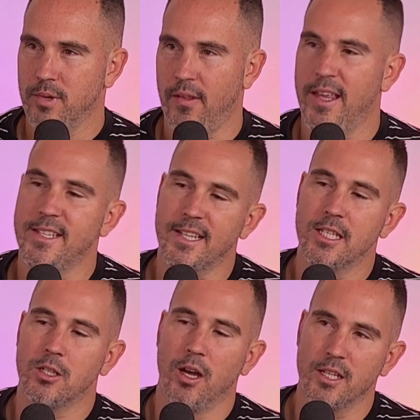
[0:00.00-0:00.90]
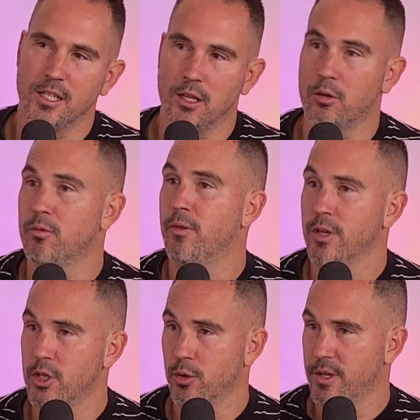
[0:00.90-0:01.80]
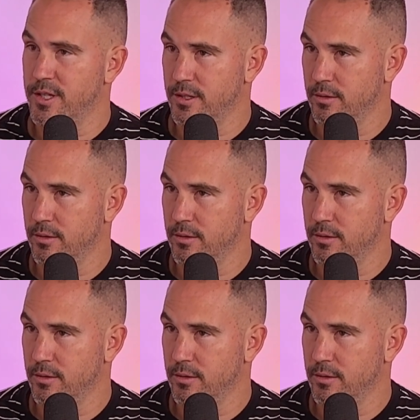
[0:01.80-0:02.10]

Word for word: And these exercises are good for your joints.